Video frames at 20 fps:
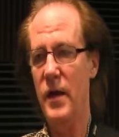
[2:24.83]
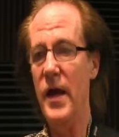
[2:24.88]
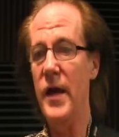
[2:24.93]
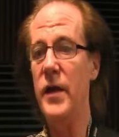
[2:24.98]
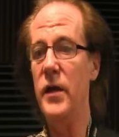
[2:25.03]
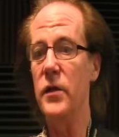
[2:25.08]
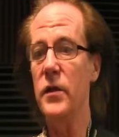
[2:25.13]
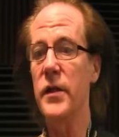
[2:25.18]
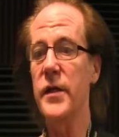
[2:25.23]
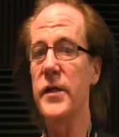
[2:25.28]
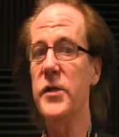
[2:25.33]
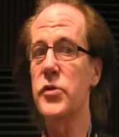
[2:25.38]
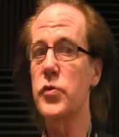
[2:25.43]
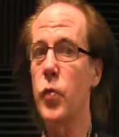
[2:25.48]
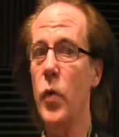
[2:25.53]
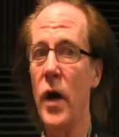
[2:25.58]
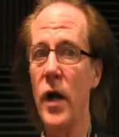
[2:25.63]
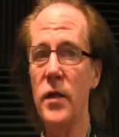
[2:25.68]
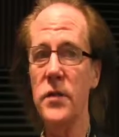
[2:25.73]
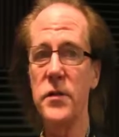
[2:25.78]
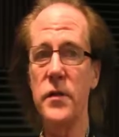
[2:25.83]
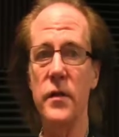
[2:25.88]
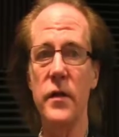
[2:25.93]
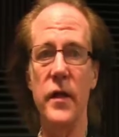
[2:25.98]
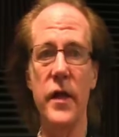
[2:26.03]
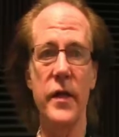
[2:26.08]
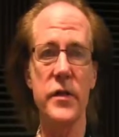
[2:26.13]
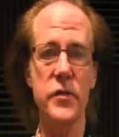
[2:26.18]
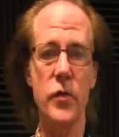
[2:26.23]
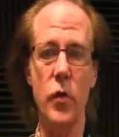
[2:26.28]
And it leads well to the
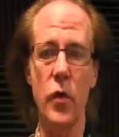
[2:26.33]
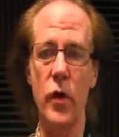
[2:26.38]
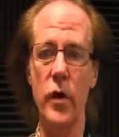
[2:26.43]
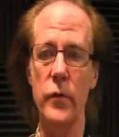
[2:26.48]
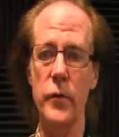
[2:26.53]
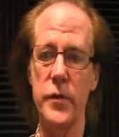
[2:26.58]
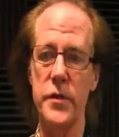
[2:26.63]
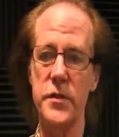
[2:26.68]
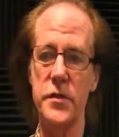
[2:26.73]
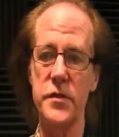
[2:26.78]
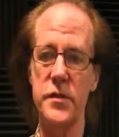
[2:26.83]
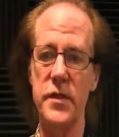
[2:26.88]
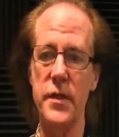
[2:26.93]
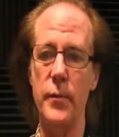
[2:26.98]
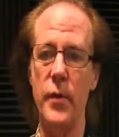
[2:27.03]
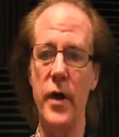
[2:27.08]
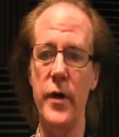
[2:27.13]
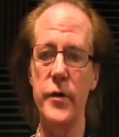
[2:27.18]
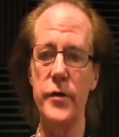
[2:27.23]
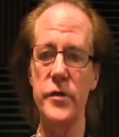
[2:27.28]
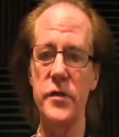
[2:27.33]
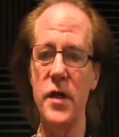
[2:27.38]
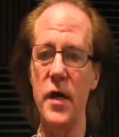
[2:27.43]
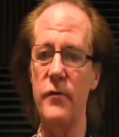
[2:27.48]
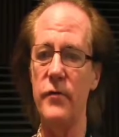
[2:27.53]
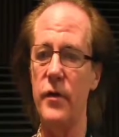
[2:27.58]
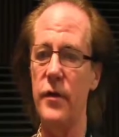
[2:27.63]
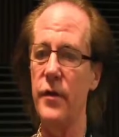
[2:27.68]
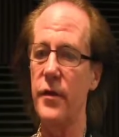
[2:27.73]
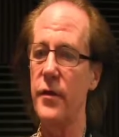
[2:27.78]
next chord, which is C minor
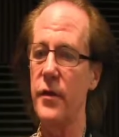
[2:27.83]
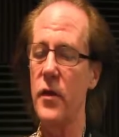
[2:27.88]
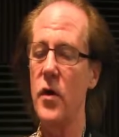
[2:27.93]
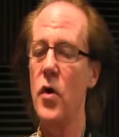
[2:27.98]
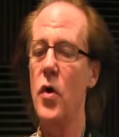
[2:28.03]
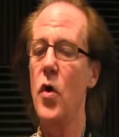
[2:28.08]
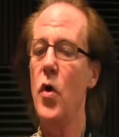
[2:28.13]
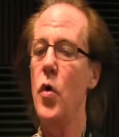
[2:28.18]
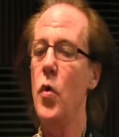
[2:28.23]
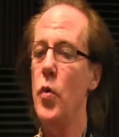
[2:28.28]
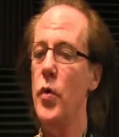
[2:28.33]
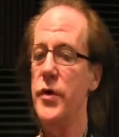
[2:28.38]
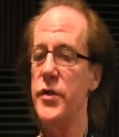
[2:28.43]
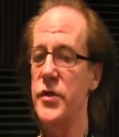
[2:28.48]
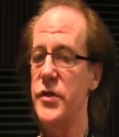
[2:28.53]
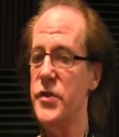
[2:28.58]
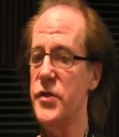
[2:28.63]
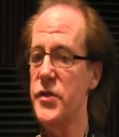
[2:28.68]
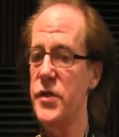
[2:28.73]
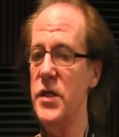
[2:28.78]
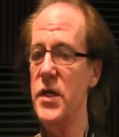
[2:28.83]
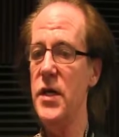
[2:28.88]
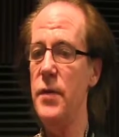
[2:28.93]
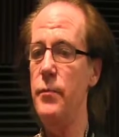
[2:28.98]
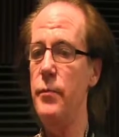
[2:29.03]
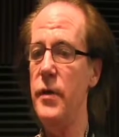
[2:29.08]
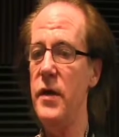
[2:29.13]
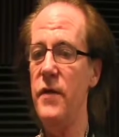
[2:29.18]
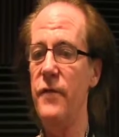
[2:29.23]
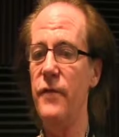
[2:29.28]
7th. Which is C,
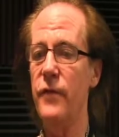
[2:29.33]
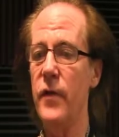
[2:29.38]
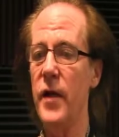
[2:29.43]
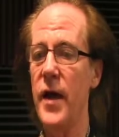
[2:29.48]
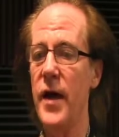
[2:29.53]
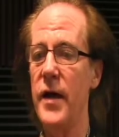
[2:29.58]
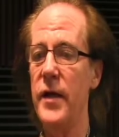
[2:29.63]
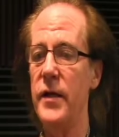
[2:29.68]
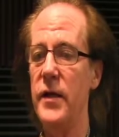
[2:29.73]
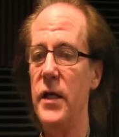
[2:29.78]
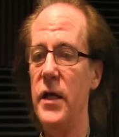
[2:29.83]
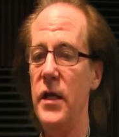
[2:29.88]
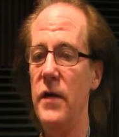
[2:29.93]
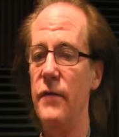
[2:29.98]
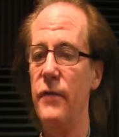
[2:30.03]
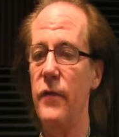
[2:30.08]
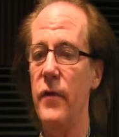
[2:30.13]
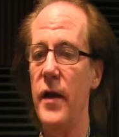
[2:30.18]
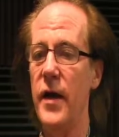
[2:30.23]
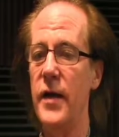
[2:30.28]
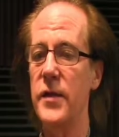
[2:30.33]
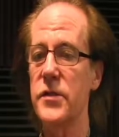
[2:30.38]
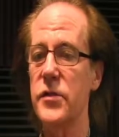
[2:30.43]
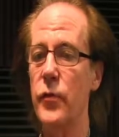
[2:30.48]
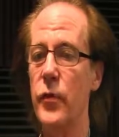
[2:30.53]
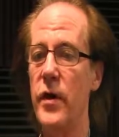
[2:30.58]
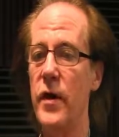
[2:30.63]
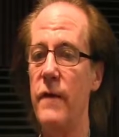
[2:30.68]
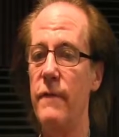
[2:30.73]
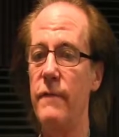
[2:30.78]
B flat, E flat,
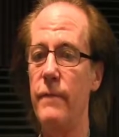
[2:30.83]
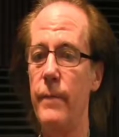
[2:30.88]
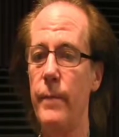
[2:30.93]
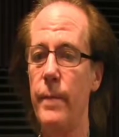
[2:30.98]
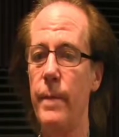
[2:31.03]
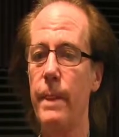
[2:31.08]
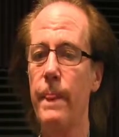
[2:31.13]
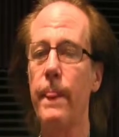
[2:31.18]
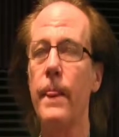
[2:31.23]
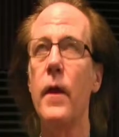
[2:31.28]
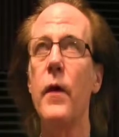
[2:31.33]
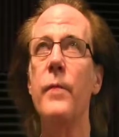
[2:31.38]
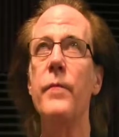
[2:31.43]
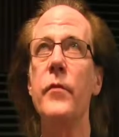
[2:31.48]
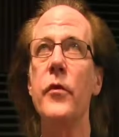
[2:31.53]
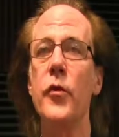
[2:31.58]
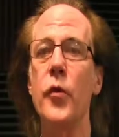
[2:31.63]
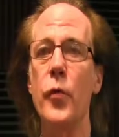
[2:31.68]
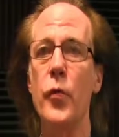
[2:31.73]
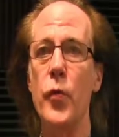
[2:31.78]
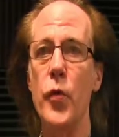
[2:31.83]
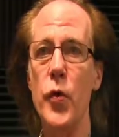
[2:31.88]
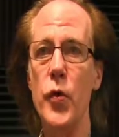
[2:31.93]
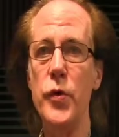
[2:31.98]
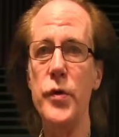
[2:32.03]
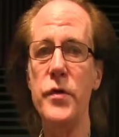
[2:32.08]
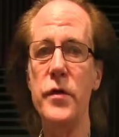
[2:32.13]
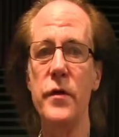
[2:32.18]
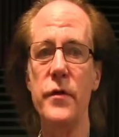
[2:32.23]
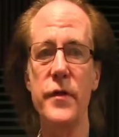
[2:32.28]
so we have the
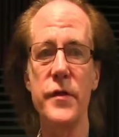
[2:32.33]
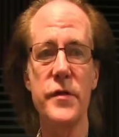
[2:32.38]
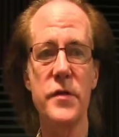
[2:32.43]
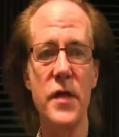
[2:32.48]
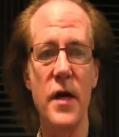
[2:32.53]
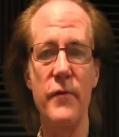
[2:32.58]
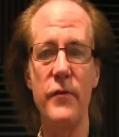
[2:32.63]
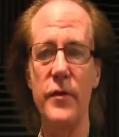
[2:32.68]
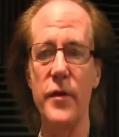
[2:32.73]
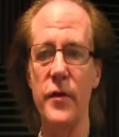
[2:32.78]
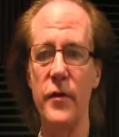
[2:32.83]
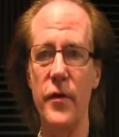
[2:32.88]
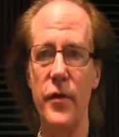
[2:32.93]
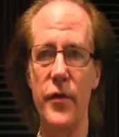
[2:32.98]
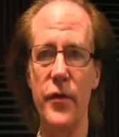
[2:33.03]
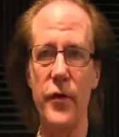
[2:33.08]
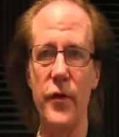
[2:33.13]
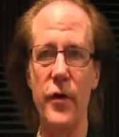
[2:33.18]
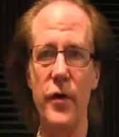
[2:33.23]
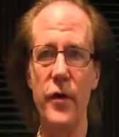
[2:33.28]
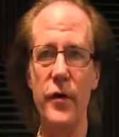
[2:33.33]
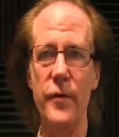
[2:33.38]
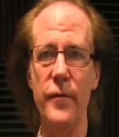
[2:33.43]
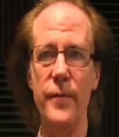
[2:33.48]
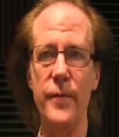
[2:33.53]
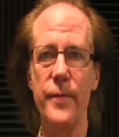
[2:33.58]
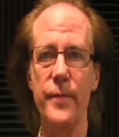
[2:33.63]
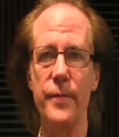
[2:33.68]
root, the seventh and the third,